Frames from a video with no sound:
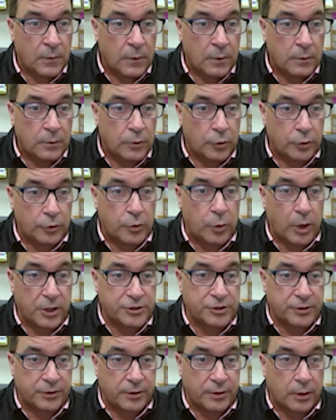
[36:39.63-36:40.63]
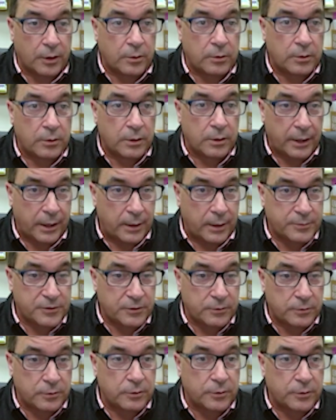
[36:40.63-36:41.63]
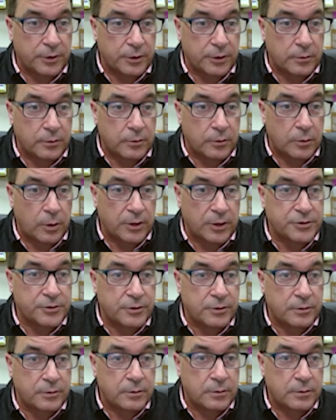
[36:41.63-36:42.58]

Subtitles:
Good question, though. Absolutely a good question.